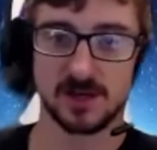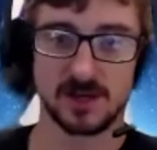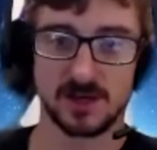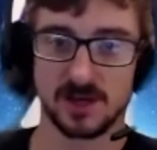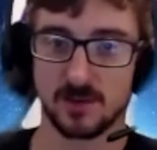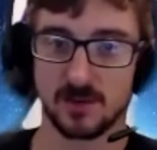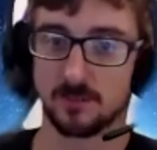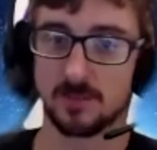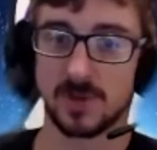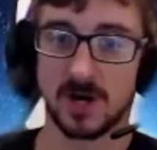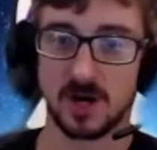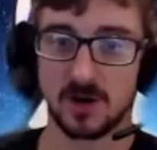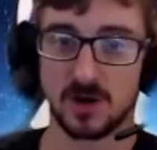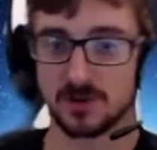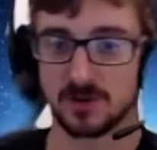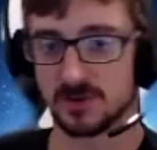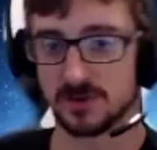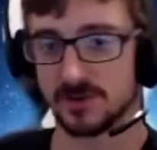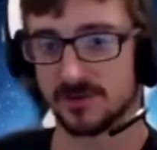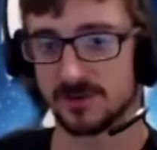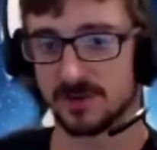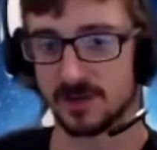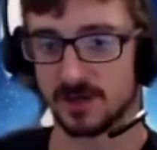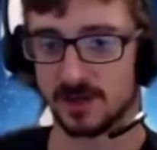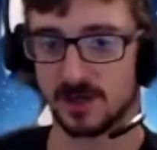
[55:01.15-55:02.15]
And both
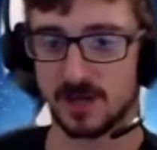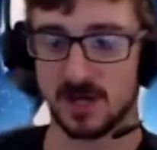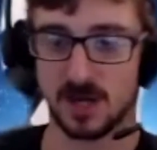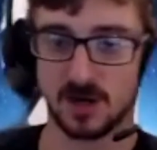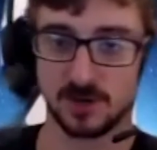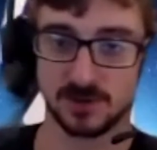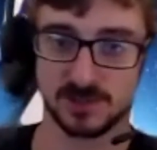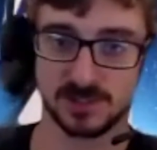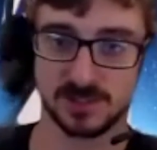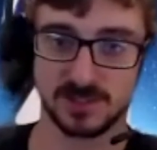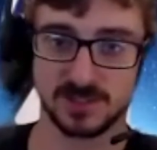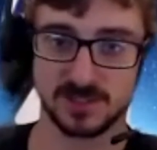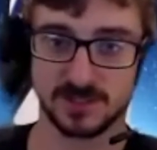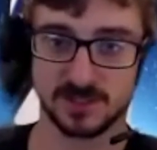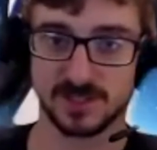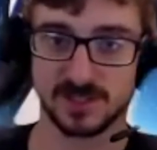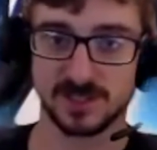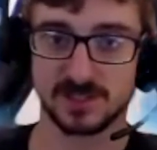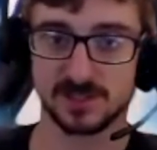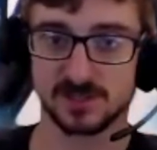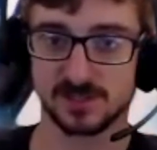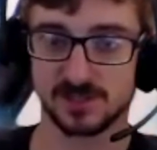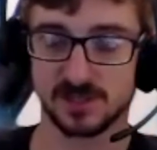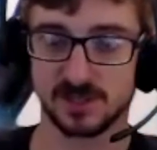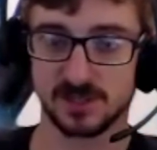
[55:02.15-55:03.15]
of the coaches at
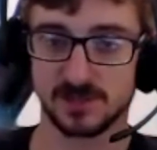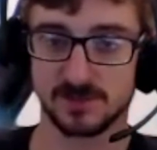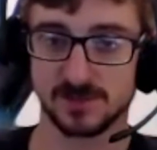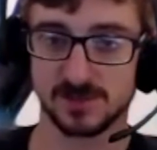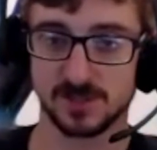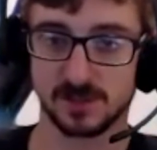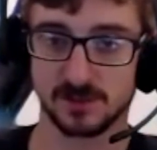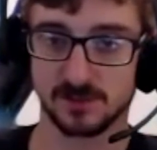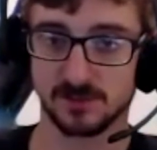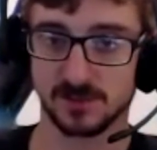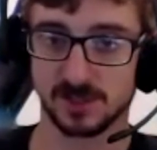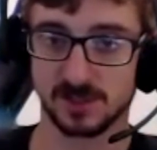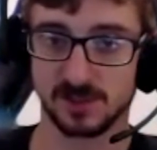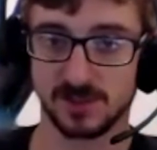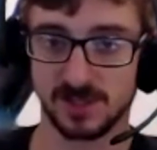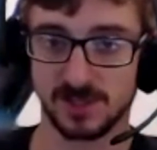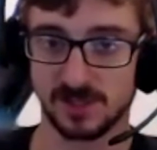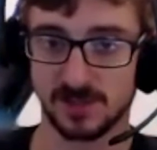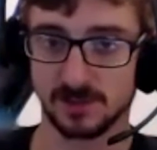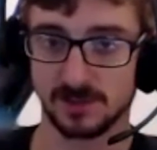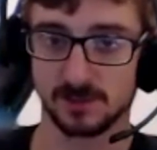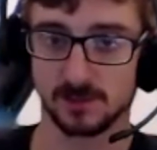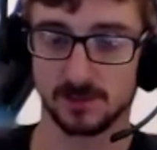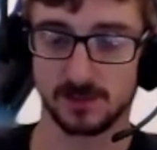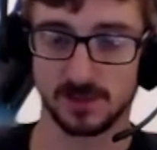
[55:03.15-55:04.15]
these gyms are
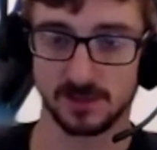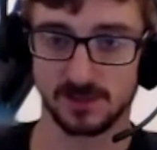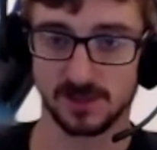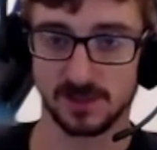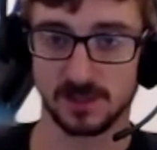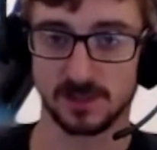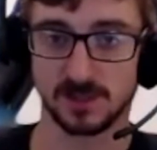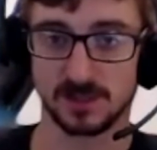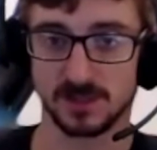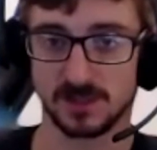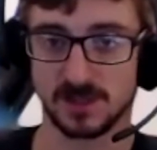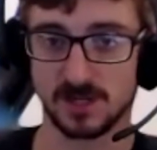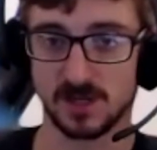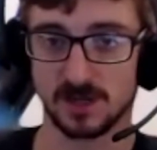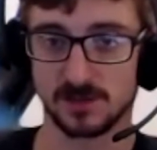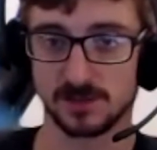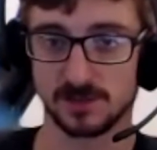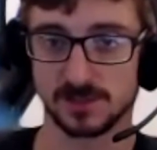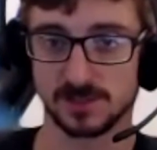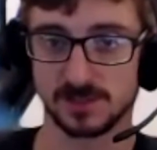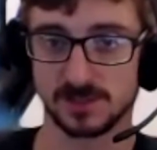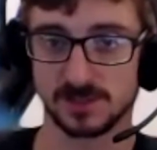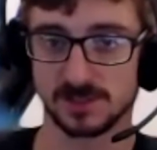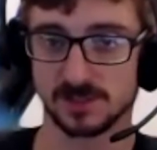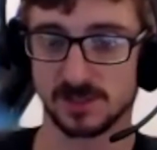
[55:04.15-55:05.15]
really, really good
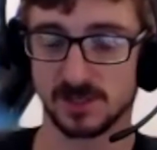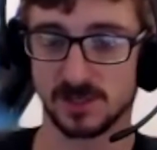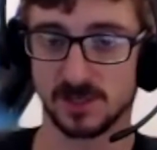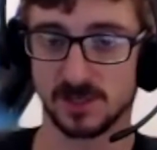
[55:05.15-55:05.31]
coaches.